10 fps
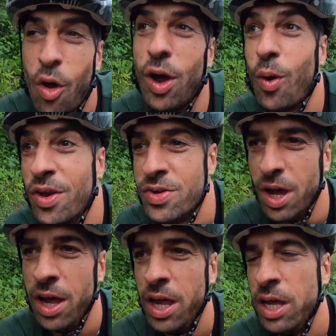I
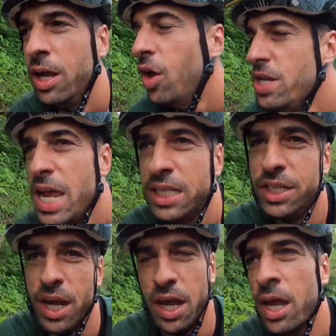wonder, like next
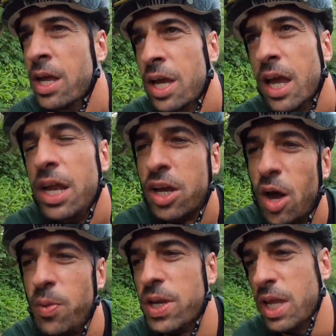year, in a
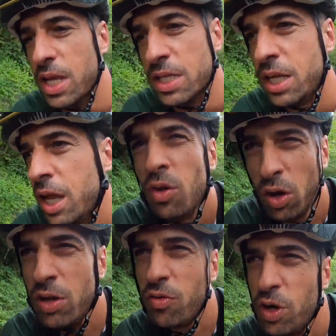couple of years,
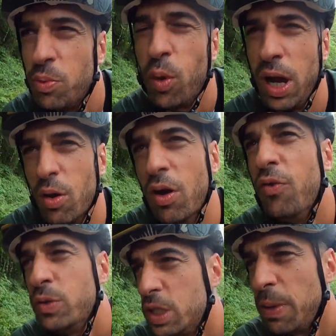9 have already brought out a
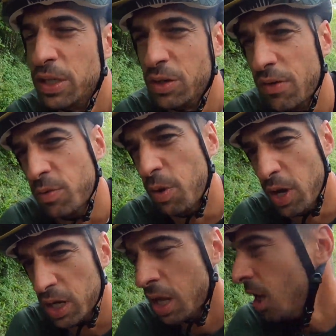full suspension gravel
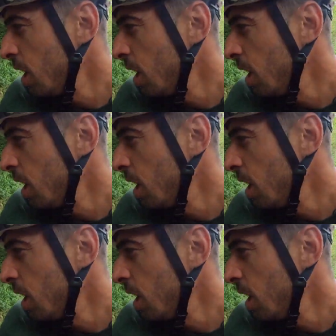bike.